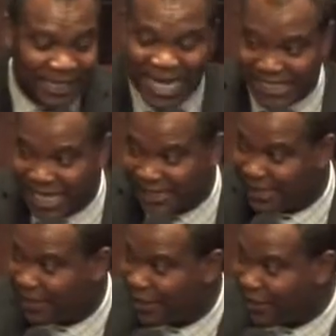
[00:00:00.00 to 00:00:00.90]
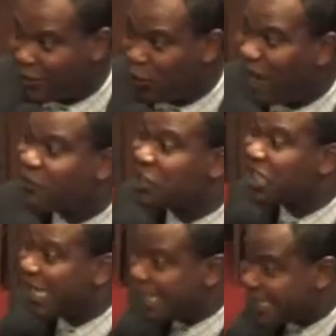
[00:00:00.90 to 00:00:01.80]
that's it. You have to
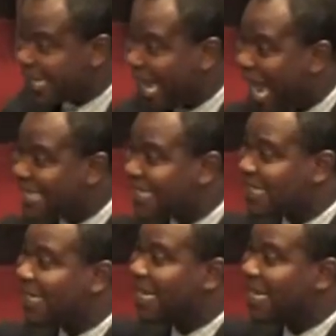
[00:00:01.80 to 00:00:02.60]
take it as